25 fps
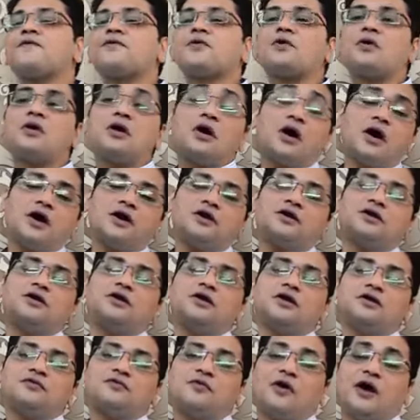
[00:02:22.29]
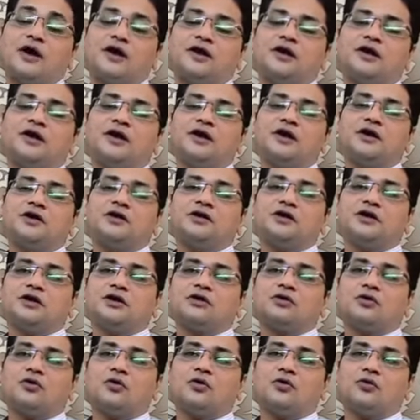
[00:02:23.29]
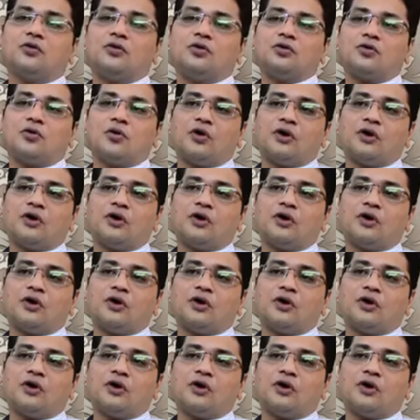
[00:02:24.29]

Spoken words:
So finding a 80-year-old